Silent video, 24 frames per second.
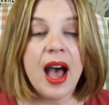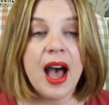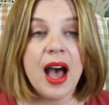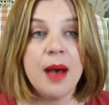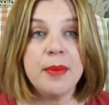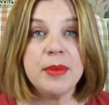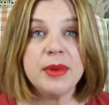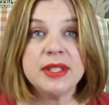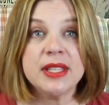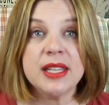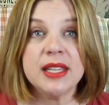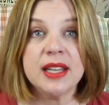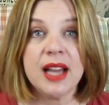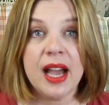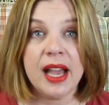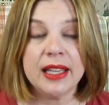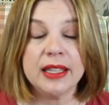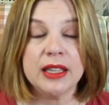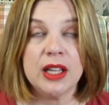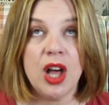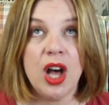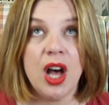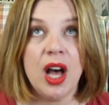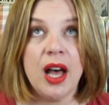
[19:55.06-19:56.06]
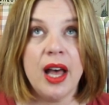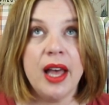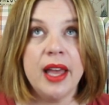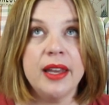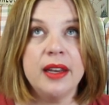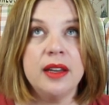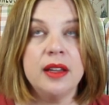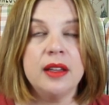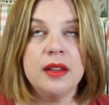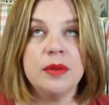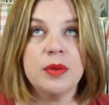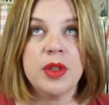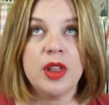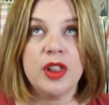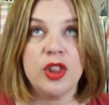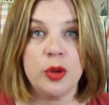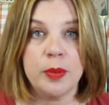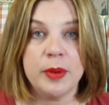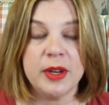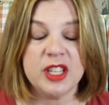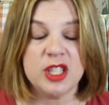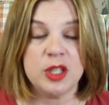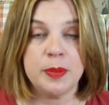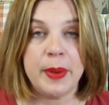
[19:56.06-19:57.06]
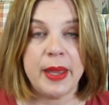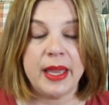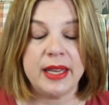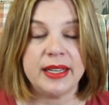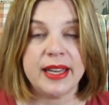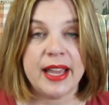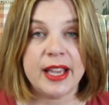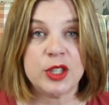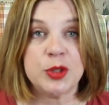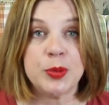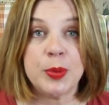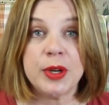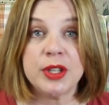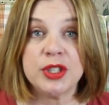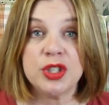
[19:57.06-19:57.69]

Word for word: Um, it's a nylon with a little bit of spandex,